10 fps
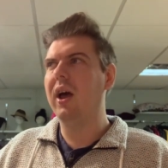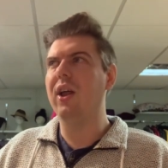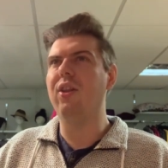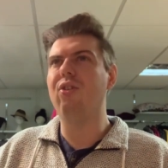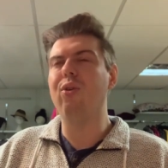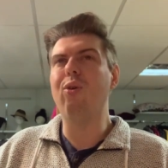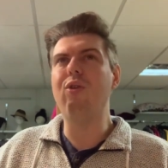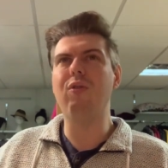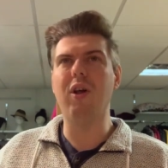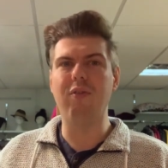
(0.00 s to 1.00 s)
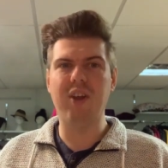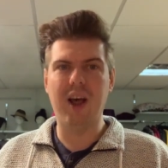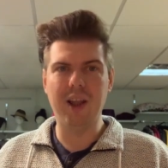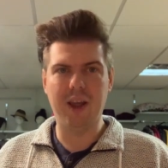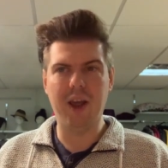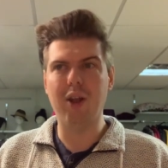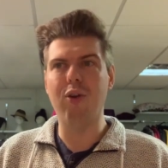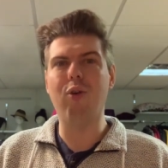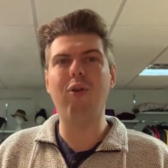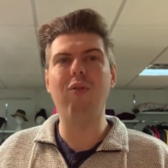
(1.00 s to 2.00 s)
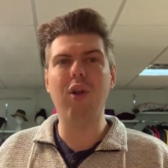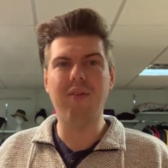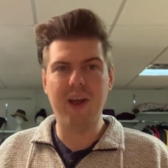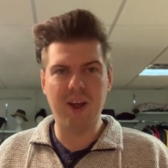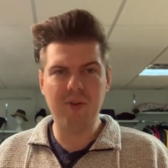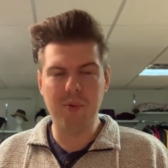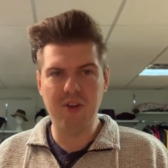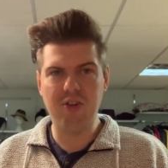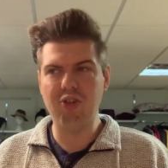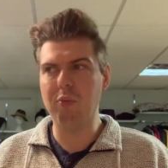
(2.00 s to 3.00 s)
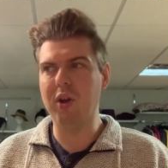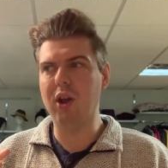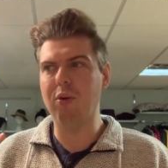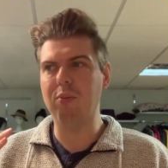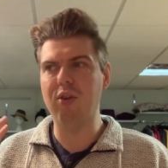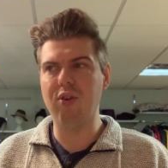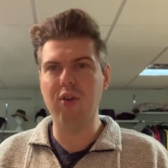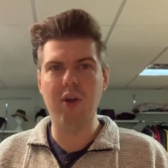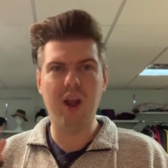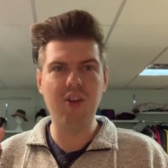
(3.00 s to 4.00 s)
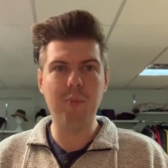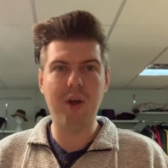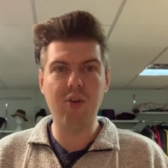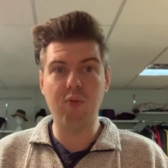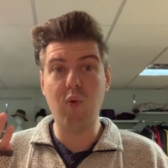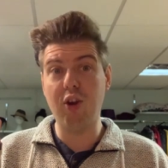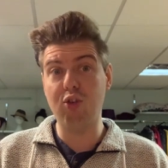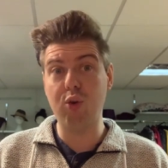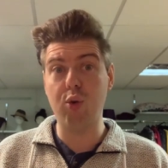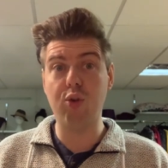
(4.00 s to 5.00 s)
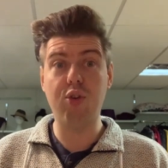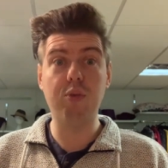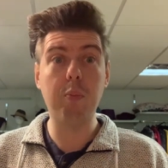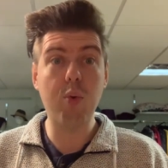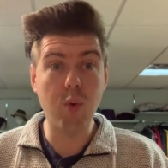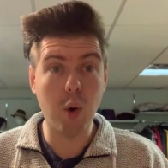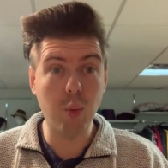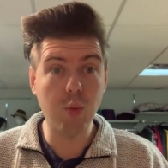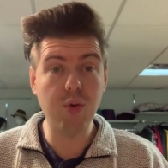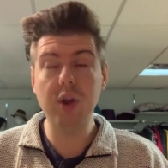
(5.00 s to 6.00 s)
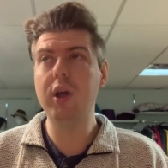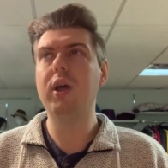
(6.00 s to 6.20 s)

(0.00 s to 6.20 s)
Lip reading: And there's an awful lot of telling and an awful lot of exposition when it comes to certain aspects of Rachel Cusk's prose.